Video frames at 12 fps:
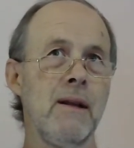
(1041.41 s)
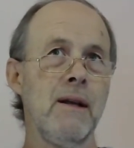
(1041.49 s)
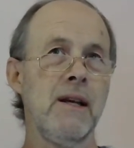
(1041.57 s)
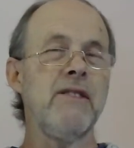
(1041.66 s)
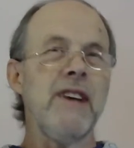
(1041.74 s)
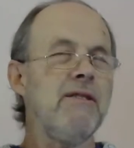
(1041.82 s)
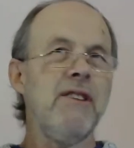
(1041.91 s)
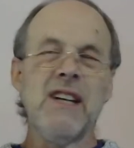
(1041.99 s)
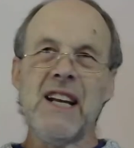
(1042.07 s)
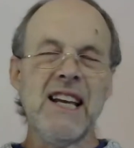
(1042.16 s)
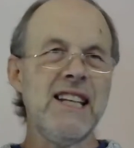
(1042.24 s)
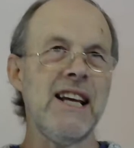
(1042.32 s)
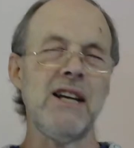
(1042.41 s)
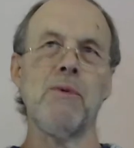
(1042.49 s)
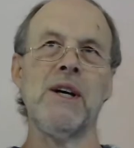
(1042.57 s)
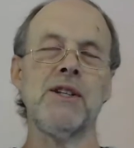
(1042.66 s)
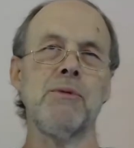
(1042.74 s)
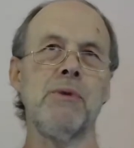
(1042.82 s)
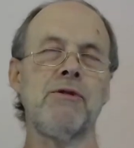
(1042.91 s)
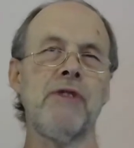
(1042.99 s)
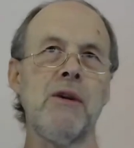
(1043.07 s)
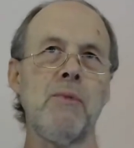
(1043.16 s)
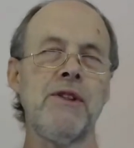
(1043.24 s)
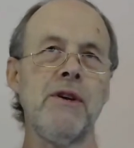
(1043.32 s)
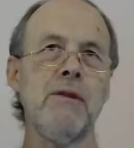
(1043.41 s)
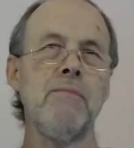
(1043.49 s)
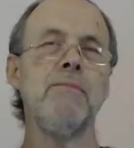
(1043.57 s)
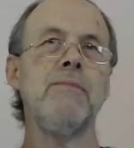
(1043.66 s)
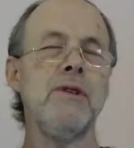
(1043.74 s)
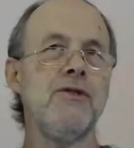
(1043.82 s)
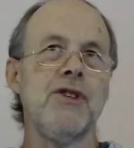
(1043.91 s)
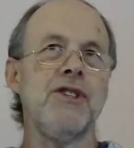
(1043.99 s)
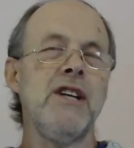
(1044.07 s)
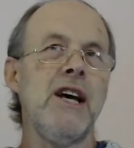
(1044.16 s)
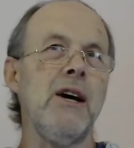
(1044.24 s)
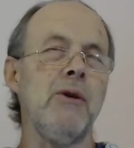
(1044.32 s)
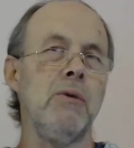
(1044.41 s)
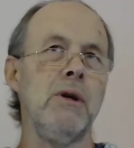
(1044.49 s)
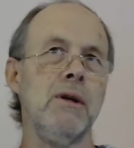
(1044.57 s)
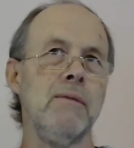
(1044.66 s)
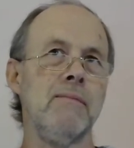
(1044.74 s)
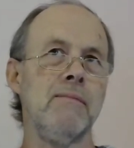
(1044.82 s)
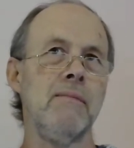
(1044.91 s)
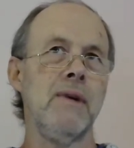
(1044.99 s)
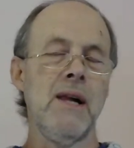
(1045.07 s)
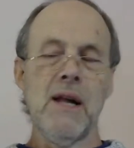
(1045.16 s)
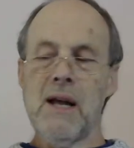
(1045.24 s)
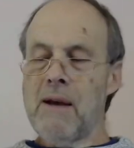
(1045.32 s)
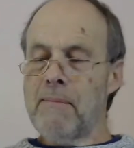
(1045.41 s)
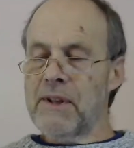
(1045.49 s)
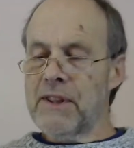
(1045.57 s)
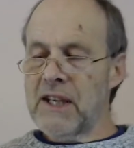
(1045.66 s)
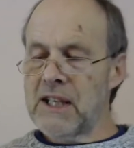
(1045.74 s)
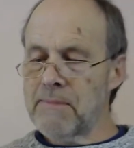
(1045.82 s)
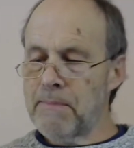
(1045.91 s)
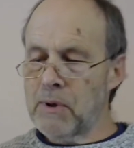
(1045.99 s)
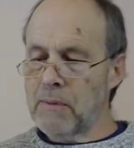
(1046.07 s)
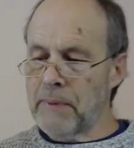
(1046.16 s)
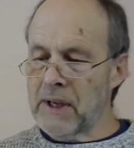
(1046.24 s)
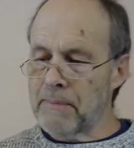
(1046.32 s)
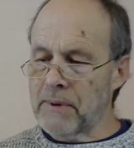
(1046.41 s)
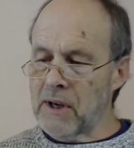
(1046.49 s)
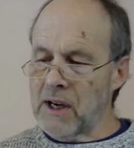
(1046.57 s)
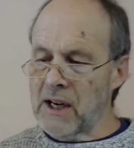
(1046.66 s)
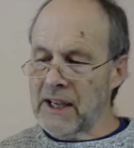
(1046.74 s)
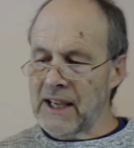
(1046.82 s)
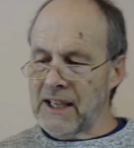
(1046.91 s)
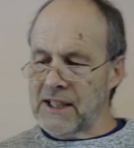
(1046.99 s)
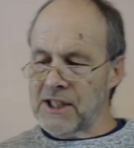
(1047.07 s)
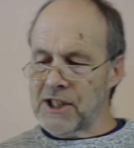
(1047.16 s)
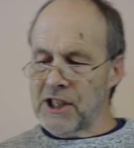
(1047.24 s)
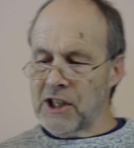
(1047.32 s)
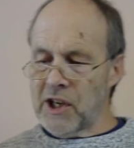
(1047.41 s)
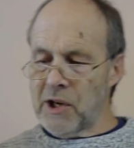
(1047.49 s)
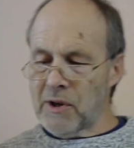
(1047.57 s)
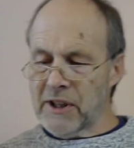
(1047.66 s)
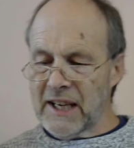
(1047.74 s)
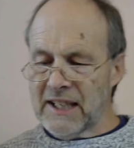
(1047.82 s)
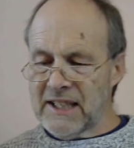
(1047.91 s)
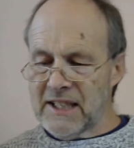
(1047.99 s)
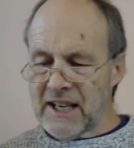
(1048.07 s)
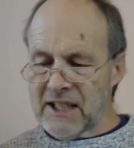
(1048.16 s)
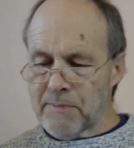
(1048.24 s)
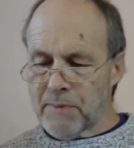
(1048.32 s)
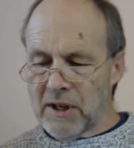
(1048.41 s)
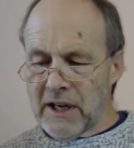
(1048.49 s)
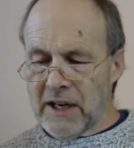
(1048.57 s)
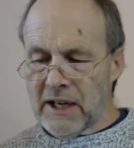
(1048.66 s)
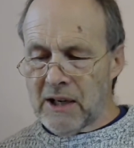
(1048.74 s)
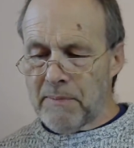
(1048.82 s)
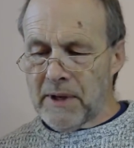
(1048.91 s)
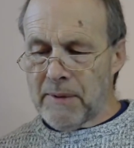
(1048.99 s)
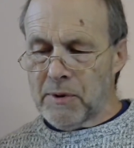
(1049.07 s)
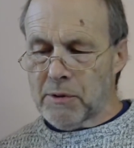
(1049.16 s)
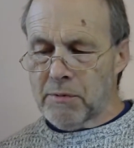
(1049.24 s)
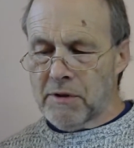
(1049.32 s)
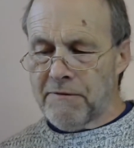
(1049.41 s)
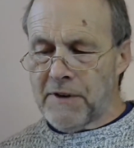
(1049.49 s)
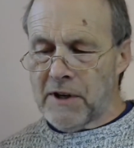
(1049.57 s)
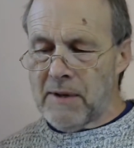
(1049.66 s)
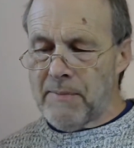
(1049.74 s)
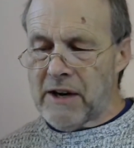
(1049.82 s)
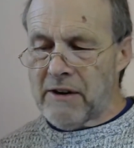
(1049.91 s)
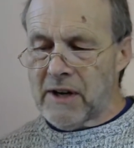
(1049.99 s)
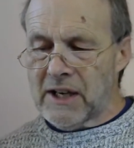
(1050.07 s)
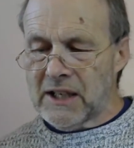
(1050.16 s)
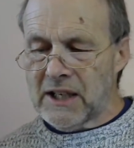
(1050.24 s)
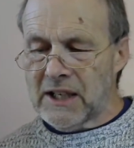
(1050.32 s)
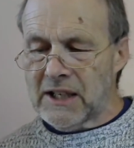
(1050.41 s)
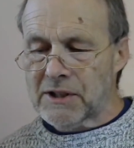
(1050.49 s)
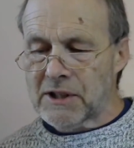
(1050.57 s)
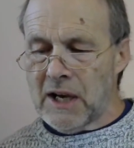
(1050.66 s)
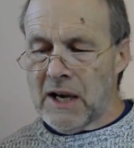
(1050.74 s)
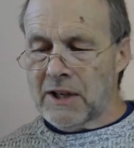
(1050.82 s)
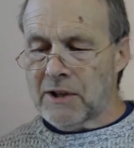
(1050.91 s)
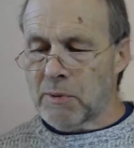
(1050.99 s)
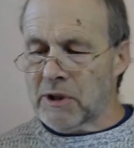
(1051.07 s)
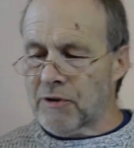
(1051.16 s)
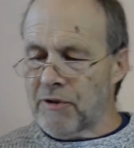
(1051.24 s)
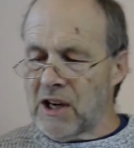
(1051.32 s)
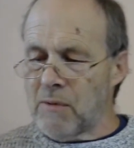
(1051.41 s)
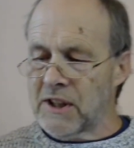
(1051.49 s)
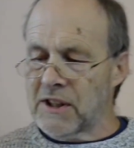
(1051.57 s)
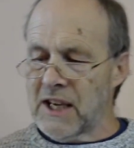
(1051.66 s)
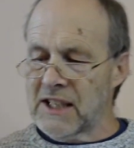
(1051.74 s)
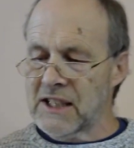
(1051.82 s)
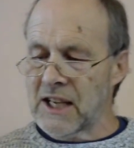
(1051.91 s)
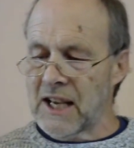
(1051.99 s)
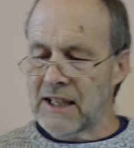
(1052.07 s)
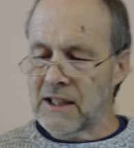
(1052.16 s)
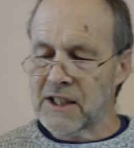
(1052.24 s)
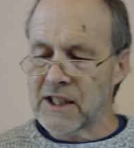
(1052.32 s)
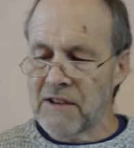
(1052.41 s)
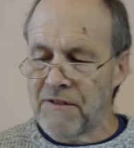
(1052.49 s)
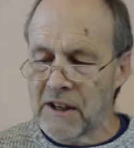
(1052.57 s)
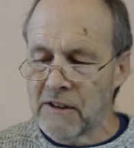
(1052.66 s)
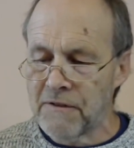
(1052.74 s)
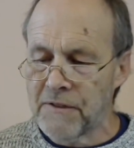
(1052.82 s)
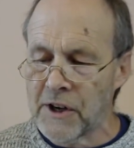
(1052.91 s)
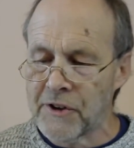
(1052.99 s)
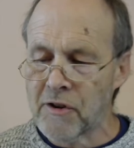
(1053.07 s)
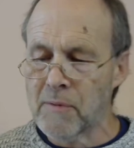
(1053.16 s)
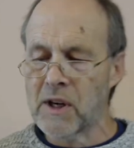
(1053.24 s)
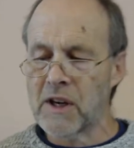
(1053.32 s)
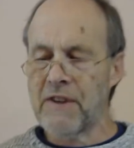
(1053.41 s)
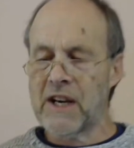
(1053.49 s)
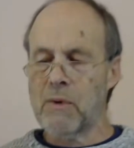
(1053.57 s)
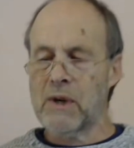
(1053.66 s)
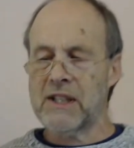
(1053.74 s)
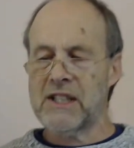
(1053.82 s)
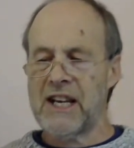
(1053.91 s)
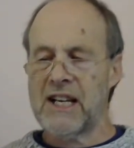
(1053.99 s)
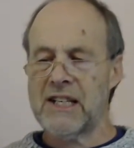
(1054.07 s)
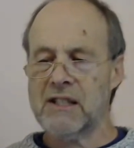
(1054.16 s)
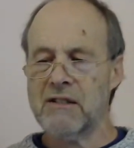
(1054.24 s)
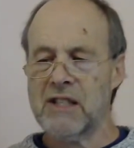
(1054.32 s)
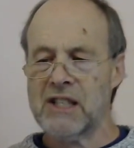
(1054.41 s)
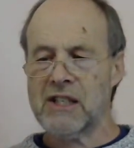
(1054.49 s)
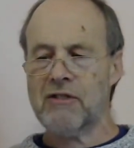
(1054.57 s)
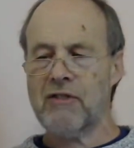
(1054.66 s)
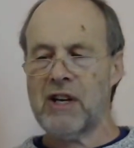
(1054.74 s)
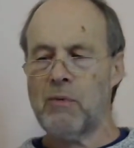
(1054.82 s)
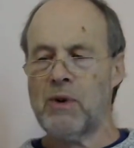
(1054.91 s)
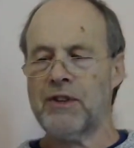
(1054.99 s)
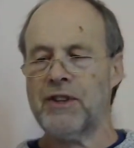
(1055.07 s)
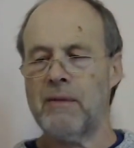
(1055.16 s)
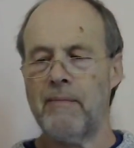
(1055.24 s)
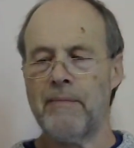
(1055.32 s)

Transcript: You don't need anyone to agree with you, you just know. But these poor people are insecure. They desperately need people to affirm their ideas, to agree with their standards. They feel vulnerable if anyone dares to disagree with them.